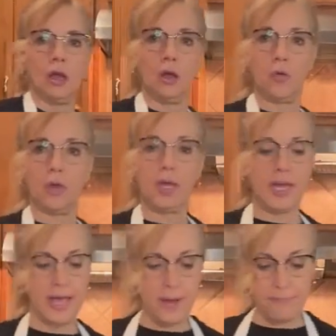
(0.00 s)

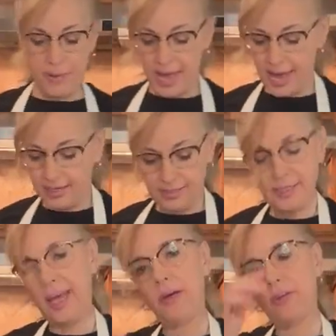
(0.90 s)
Okay, I'm back.
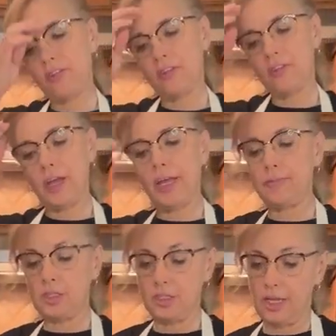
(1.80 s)
Now it's the
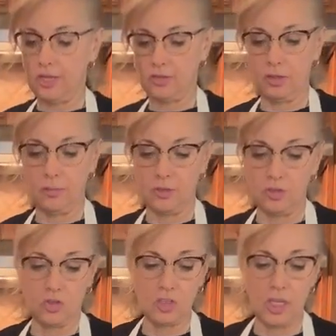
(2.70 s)
time to test them and
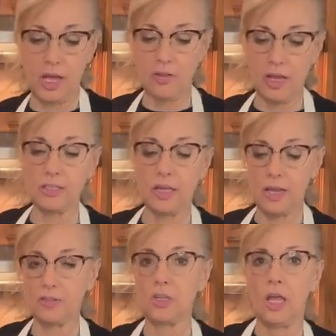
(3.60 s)
see how they
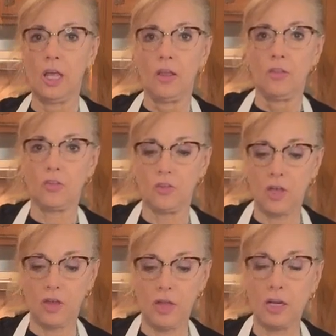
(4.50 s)
taste. This is
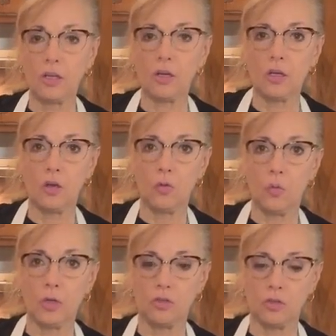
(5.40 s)
how they look
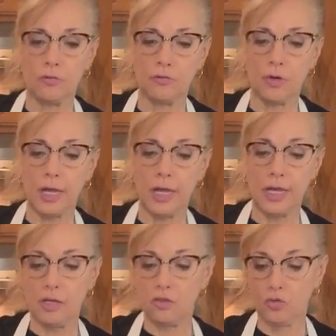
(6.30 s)
once they're
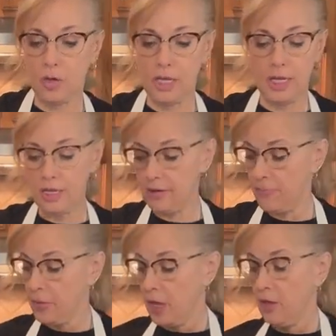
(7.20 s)
fried and drained.
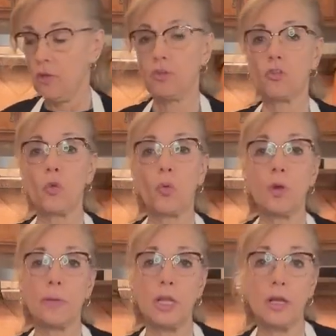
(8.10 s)
This is the
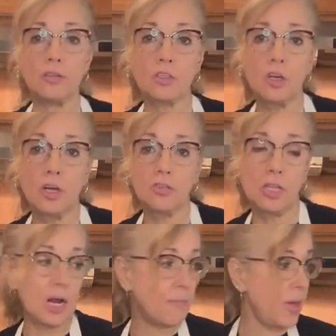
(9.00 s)
remoulade sauce
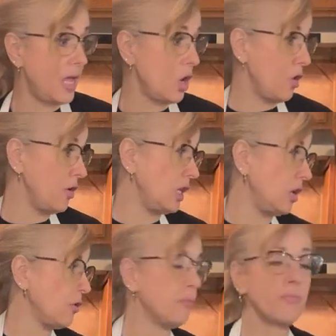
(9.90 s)
that I made
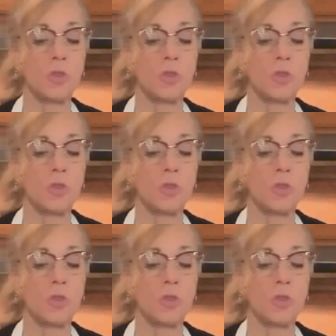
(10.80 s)
earlier.